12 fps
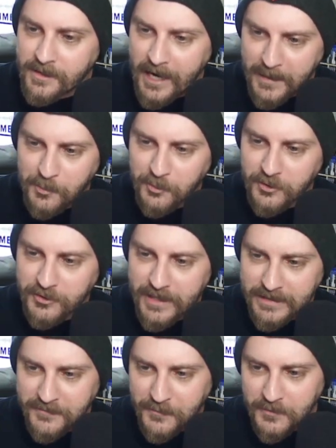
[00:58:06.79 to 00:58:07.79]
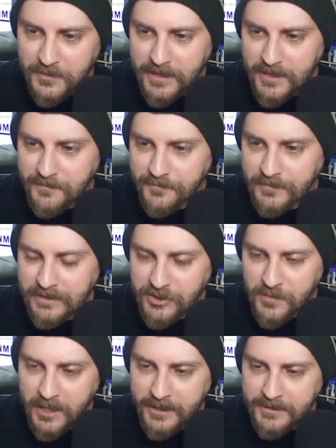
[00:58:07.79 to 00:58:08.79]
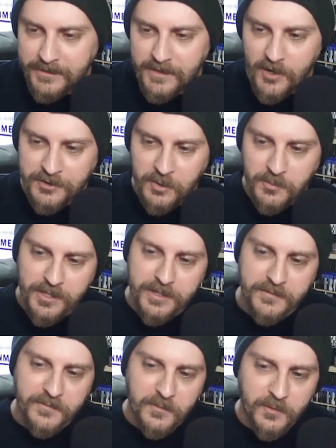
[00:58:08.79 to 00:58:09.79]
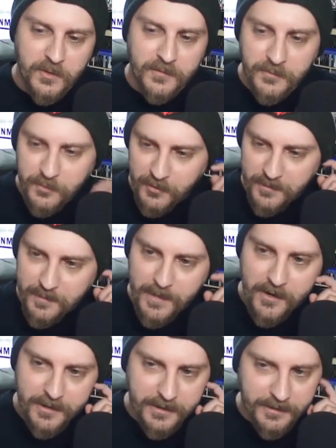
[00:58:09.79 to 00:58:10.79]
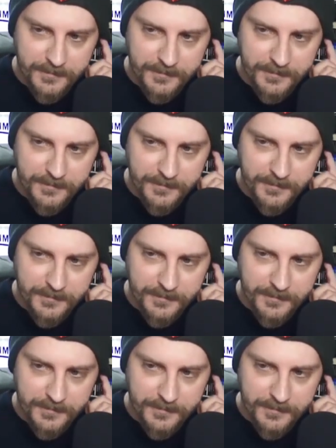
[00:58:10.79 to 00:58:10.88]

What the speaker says: April 94, yep. In Japan, and October 94 for North America.